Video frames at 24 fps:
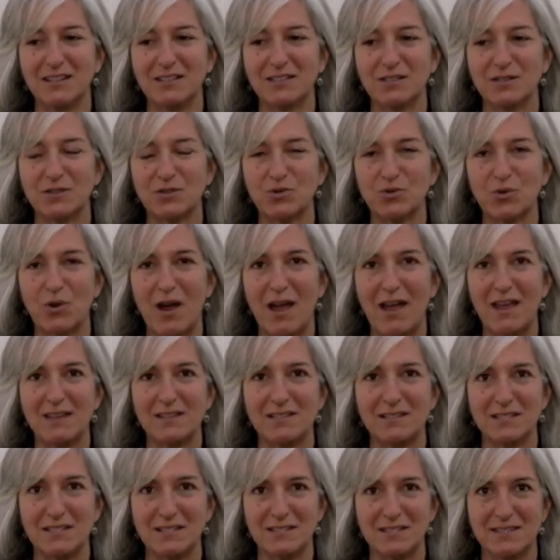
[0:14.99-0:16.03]
to try
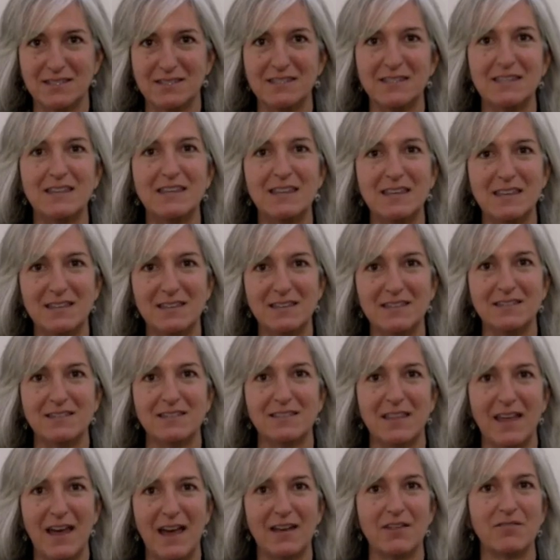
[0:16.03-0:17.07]
to see
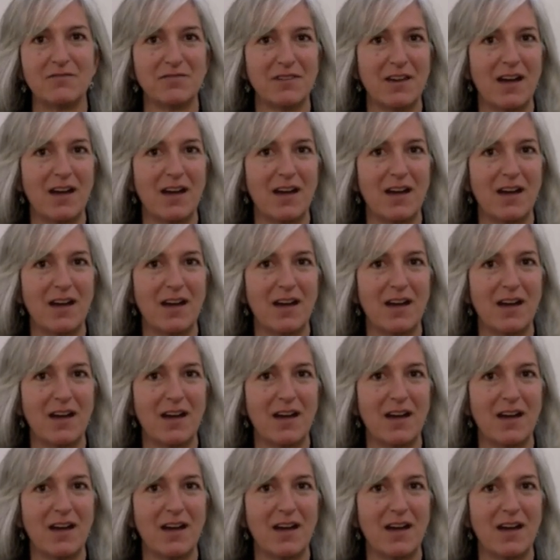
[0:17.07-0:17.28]
that of